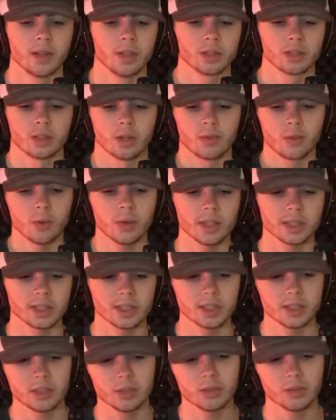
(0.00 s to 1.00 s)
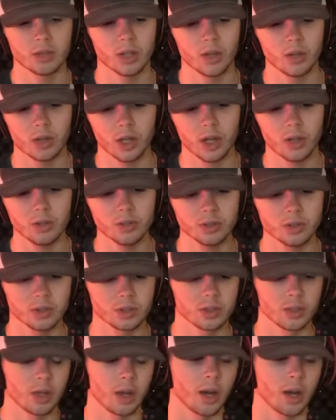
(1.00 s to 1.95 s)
So if you want to see the new logos,